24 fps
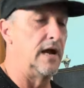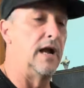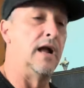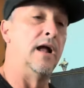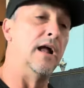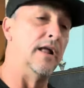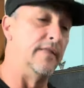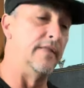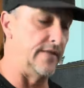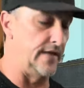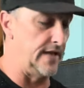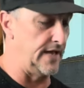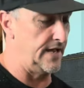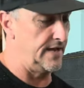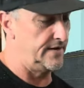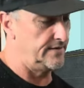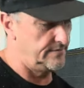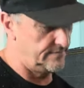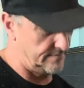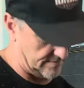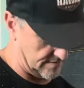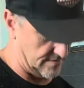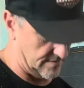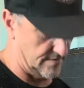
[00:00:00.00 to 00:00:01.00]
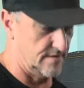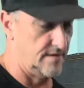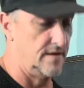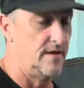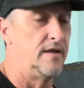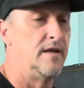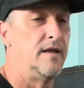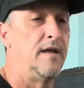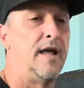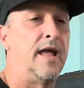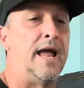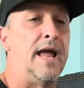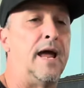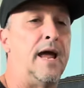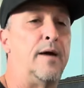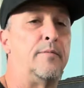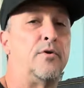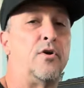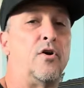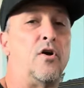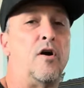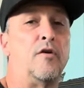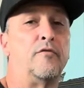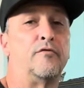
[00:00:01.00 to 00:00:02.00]
And then
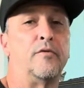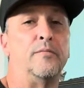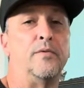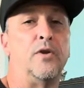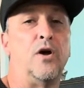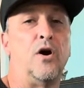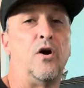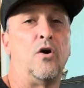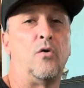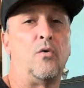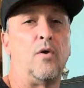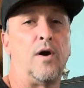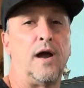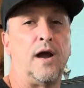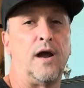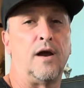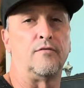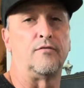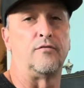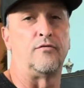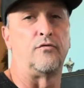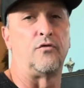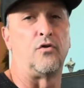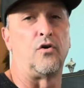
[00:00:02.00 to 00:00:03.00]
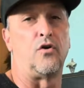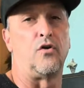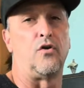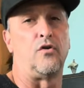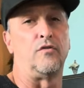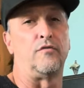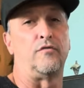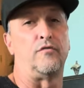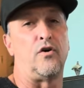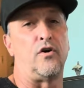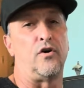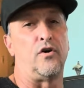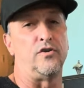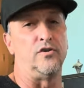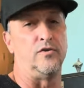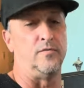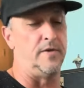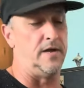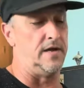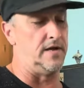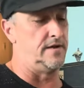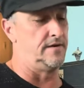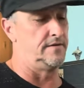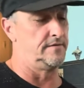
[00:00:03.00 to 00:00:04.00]
hammer on from nowhere, roll the volume
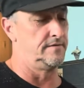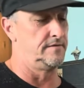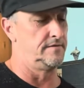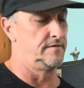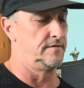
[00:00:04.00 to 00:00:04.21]
in.